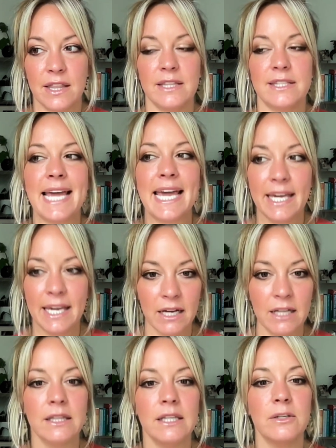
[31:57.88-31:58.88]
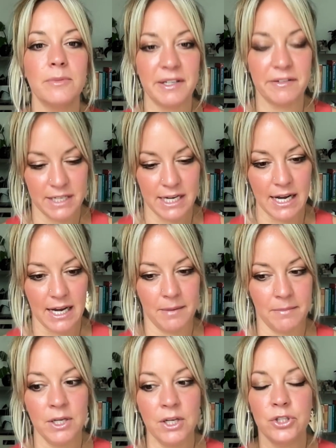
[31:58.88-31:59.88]
taking a little bit of
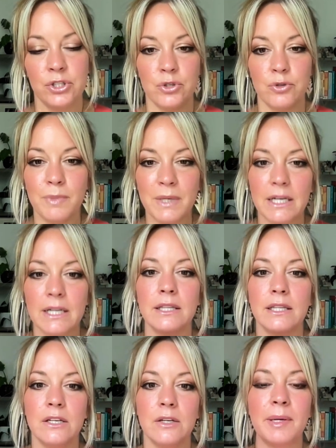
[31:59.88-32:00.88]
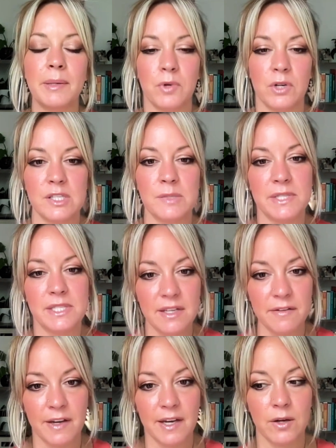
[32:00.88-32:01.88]
time to be a little bit more specific